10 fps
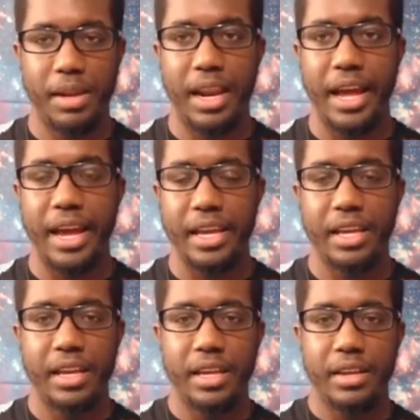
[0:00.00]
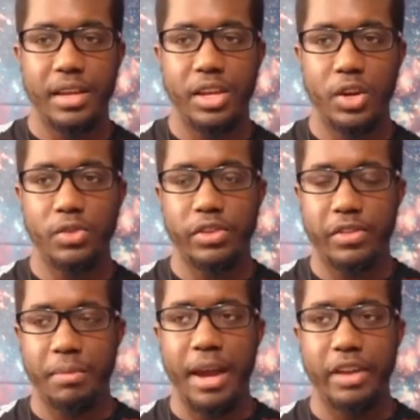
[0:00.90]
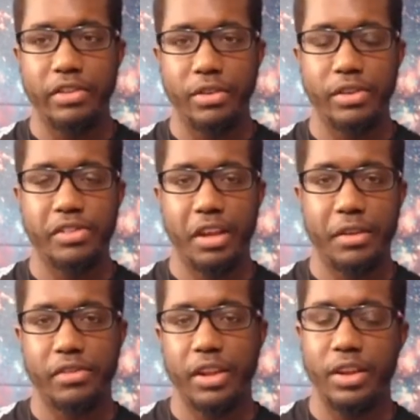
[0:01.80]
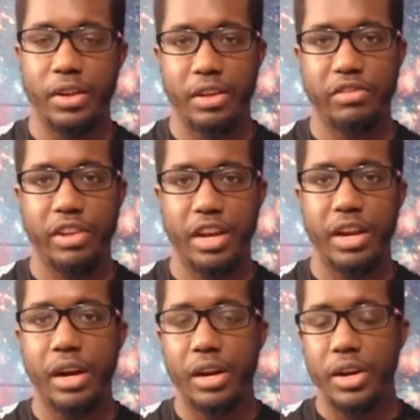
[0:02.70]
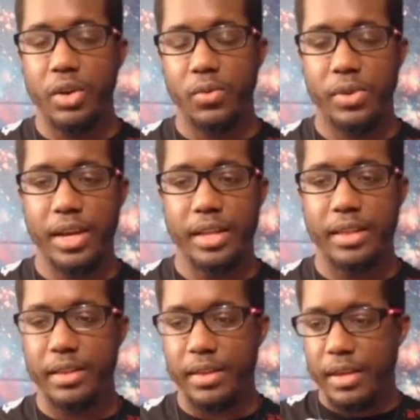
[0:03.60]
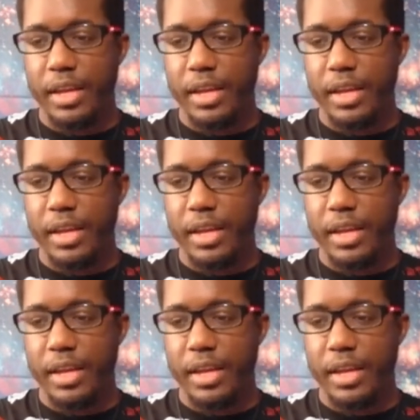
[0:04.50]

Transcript: But like, you know, just imagine yourself sitting on a chair with.